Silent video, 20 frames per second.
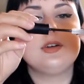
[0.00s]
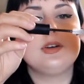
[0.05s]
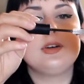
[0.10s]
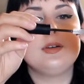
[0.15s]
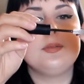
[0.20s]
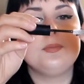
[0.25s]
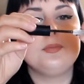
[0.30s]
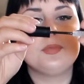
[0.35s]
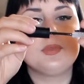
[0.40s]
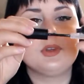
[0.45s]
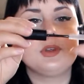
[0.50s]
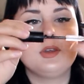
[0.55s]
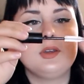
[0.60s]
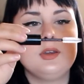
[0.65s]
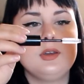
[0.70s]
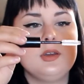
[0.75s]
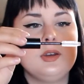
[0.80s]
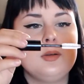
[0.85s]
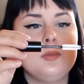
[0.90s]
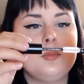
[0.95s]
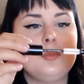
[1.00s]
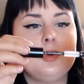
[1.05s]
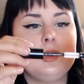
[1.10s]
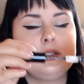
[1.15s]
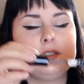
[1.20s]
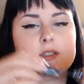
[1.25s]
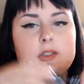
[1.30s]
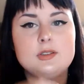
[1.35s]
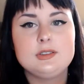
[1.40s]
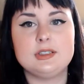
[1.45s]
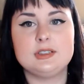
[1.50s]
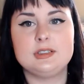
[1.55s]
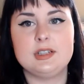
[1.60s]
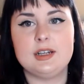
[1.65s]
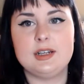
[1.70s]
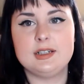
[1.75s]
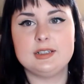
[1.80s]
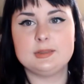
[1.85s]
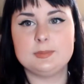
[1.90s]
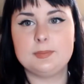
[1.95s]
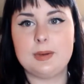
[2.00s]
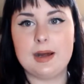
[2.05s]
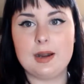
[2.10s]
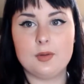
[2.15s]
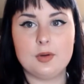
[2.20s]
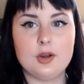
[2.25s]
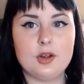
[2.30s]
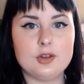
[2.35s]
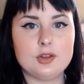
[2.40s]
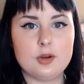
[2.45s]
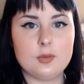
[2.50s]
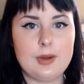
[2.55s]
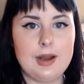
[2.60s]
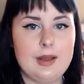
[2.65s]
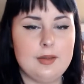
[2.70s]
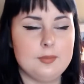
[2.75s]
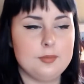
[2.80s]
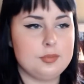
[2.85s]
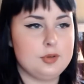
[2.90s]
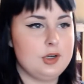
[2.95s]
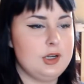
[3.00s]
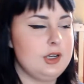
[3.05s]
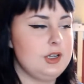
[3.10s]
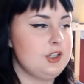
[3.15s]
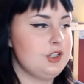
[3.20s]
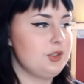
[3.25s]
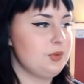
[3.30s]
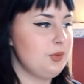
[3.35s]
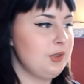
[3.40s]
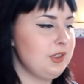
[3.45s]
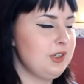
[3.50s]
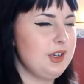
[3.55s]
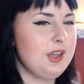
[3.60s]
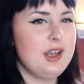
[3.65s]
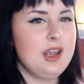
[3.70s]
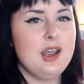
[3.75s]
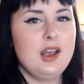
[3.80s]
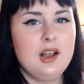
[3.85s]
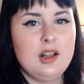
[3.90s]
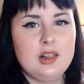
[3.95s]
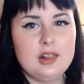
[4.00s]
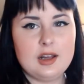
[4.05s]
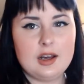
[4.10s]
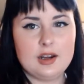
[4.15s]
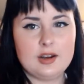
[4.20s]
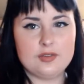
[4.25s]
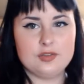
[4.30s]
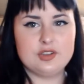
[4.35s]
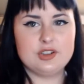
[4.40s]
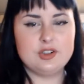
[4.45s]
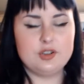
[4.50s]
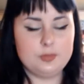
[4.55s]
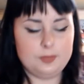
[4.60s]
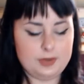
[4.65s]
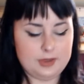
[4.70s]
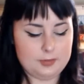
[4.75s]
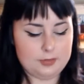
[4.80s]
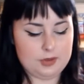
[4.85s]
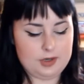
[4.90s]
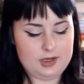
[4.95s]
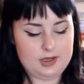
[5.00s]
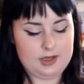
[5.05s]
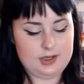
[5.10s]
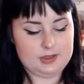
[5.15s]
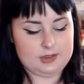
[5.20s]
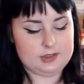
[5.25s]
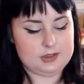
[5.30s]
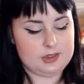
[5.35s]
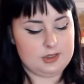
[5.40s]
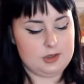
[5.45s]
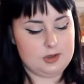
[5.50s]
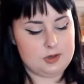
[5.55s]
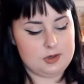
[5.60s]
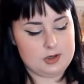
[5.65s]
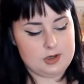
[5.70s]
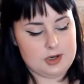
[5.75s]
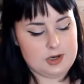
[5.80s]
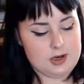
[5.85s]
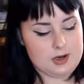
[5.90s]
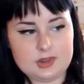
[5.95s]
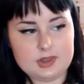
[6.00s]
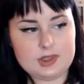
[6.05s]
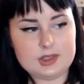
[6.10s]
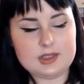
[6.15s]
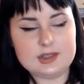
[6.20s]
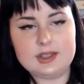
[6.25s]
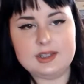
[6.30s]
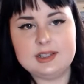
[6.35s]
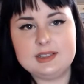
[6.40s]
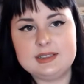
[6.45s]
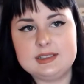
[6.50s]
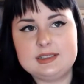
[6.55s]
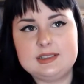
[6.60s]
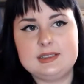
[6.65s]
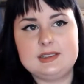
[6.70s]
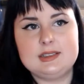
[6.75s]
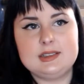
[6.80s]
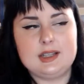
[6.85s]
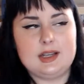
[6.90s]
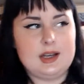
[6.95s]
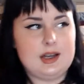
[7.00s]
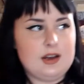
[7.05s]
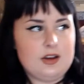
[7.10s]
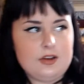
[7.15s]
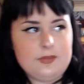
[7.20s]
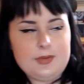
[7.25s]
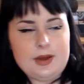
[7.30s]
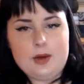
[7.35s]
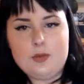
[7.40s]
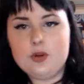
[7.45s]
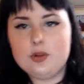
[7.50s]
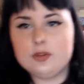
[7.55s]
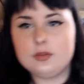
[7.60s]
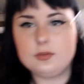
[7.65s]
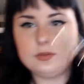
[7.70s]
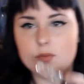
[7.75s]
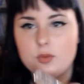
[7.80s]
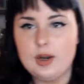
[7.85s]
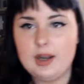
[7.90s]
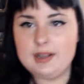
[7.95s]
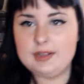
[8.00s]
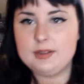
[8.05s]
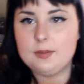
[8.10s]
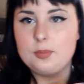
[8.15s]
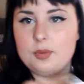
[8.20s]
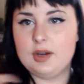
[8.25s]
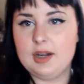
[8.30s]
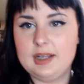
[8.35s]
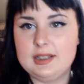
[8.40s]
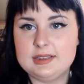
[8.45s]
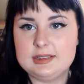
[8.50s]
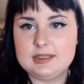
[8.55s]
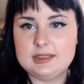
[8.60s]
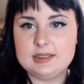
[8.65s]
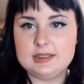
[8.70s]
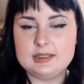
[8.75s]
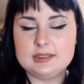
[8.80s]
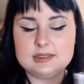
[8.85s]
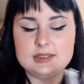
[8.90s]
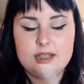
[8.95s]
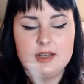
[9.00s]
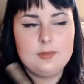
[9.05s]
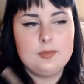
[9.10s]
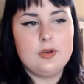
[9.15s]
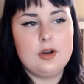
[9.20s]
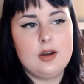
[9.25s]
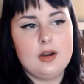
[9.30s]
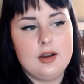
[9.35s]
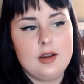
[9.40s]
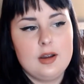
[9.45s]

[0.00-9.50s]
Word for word: um, bristles. It's not a spiraled around brush with a lot of goopy products, so this, um, I will write the prices. I'm um,